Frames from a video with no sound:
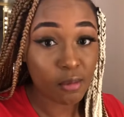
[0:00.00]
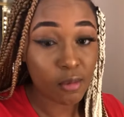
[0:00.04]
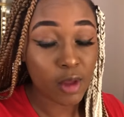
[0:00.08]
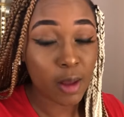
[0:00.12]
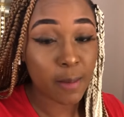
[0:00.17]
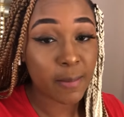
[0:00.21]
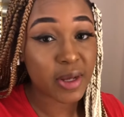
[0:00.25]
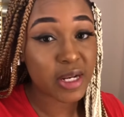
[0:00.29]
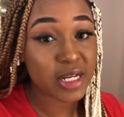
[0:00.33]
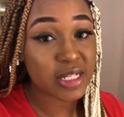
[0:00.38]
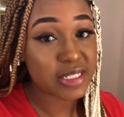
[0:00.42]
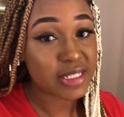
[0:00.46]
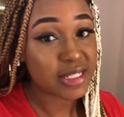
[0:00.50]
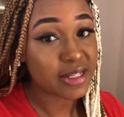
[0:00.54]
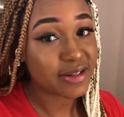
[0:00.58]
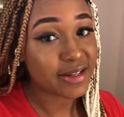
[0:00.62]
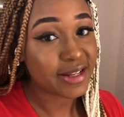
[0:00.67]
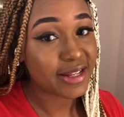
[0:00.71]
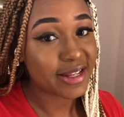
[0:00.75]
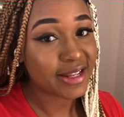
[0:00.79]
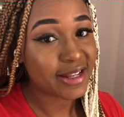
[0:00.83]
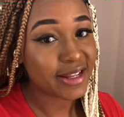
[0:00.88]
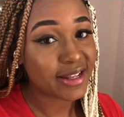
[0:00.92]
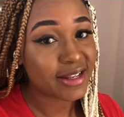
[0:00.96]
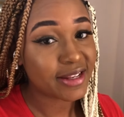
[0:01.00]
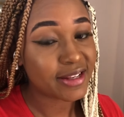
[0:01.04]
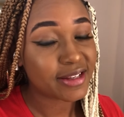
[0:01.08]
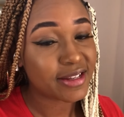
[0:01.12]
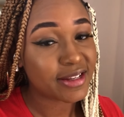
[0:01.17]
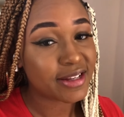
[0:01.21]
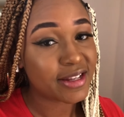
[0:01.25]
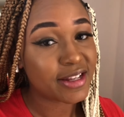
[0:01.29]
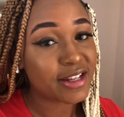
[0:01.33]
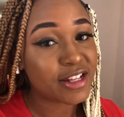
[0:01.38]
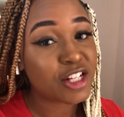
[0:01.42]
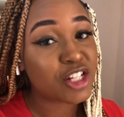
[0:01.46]
But until then,
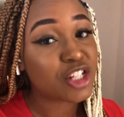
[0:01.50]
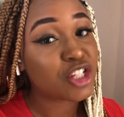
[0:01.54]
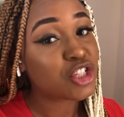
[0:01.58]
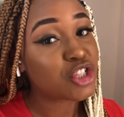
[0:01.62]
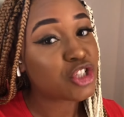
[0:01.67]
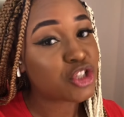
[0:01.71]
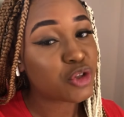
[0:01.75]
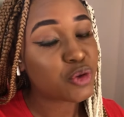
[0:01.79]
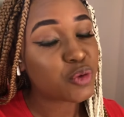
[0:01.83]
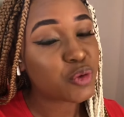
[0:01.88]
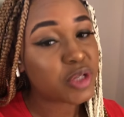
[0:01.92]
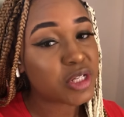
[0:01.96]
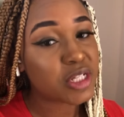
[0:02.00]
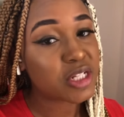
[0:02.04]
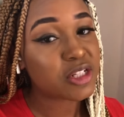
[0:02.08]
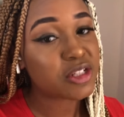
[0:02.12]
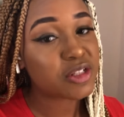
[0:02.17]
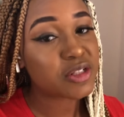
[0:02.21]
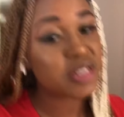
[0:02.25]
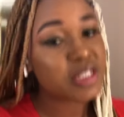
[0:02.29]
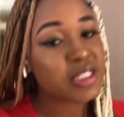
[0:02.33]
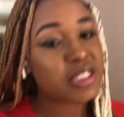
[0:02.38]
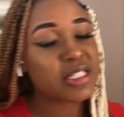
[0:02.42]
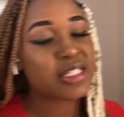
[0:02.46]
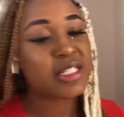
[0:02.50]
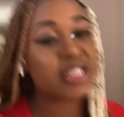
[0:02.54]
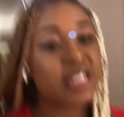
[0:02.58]
toodles.